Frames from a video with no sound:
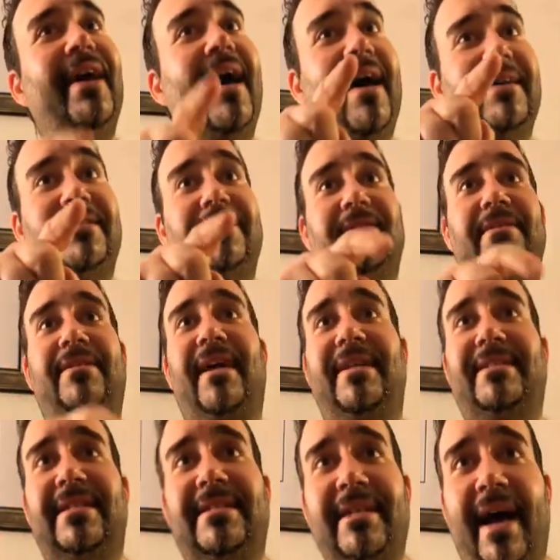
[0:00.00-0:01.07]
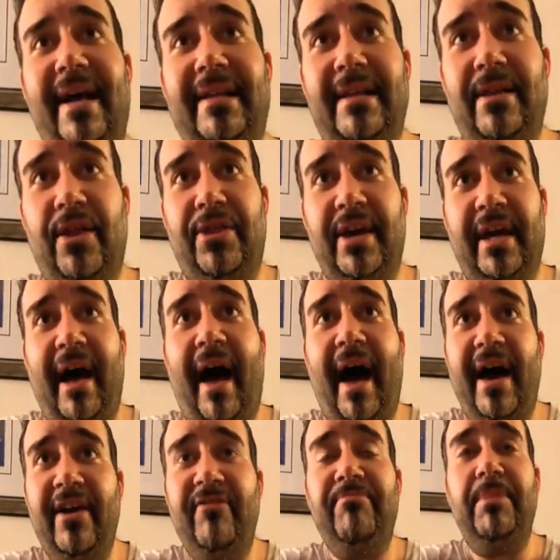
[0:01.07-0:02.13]
Yes, that's exactly the thing.
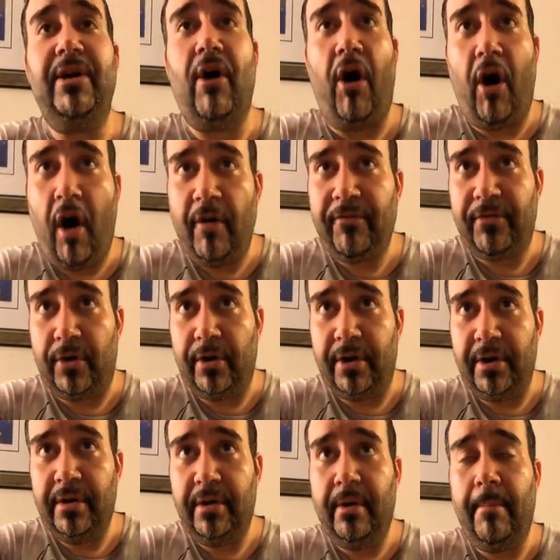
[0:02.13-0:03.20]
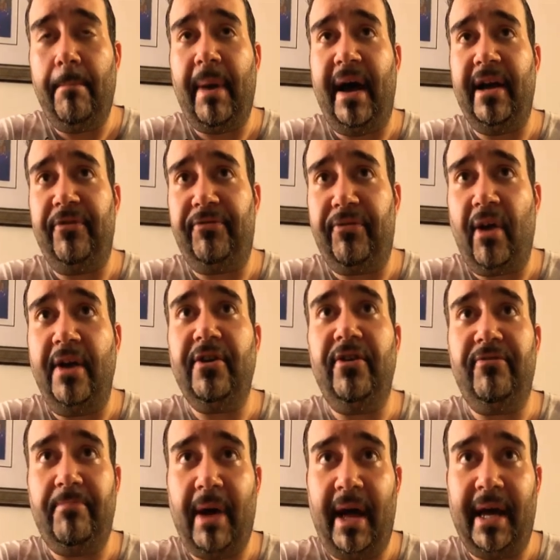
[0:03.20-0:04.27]
I have been offered by a friend
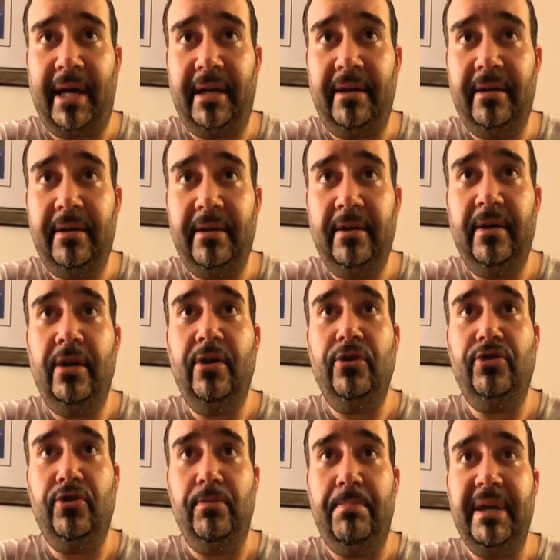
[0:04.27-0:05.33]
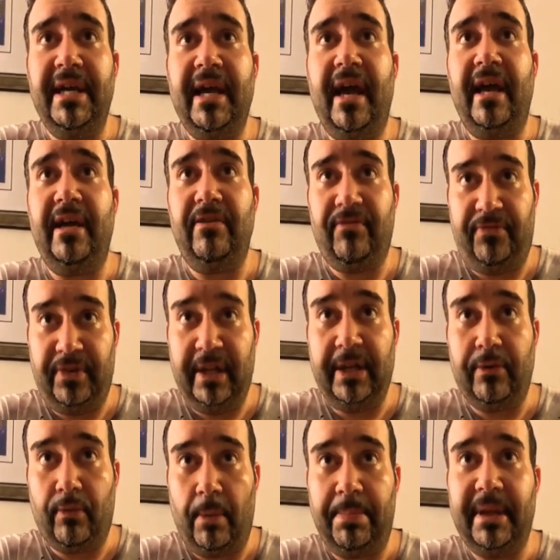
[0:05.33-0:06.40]
of mine to be a
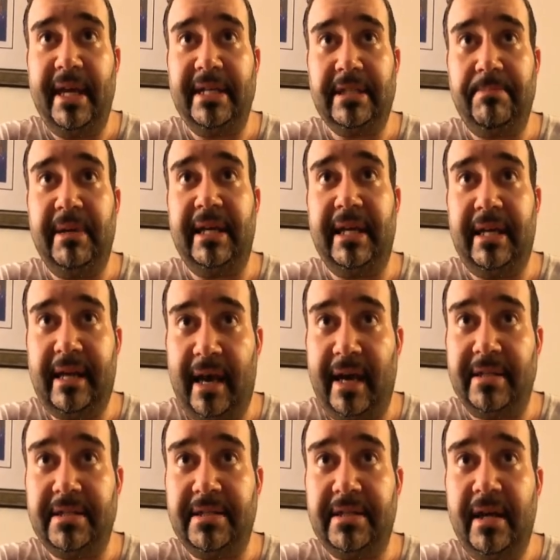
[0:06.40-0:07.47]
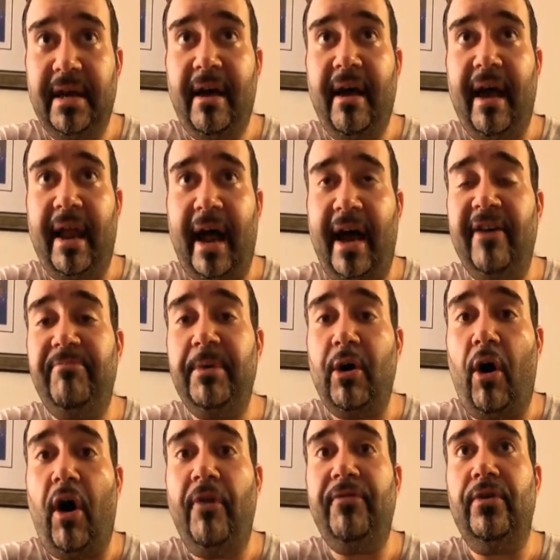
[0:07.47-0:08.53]
fill-in replacement guest, and I have been
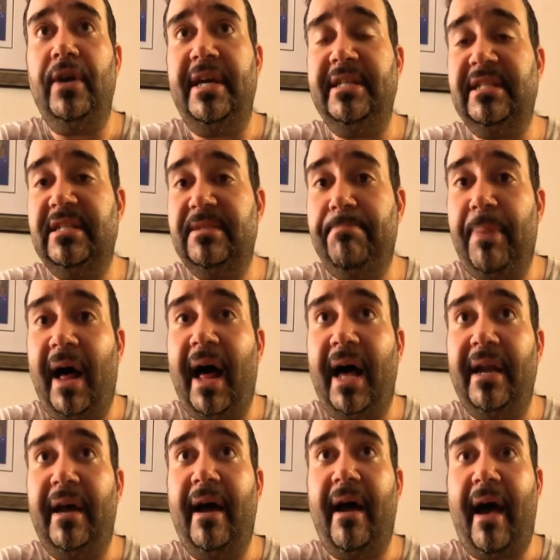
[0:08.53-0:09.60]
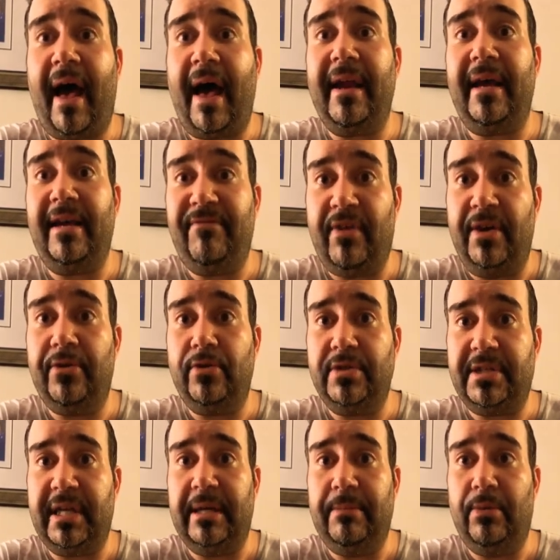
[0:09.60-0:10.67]
offered a spot at a
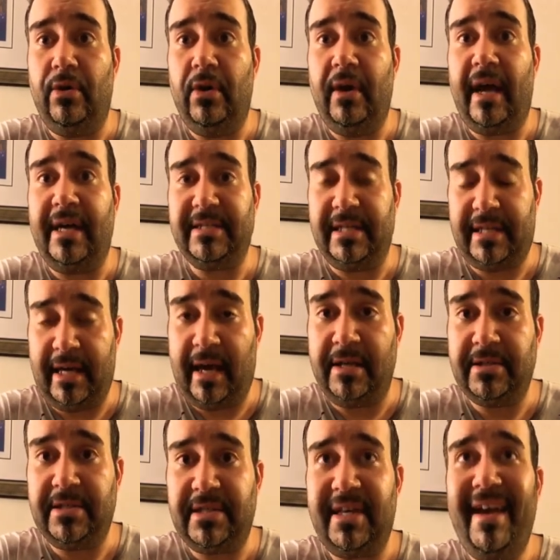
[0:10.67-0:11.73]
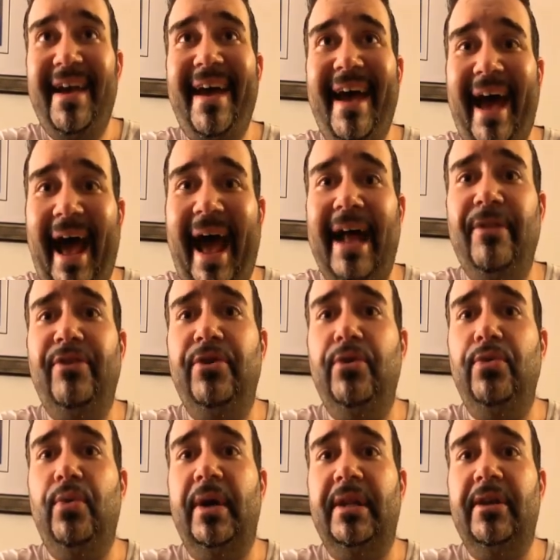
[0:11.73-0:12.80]
vendor's table as a guest at the
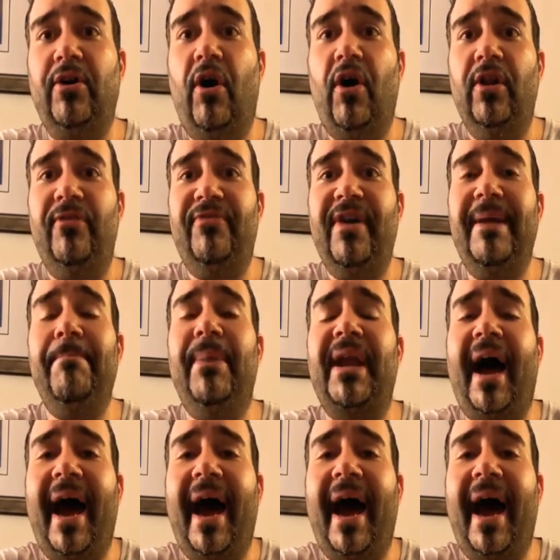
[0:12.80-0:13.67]
New England Hall of Fame, but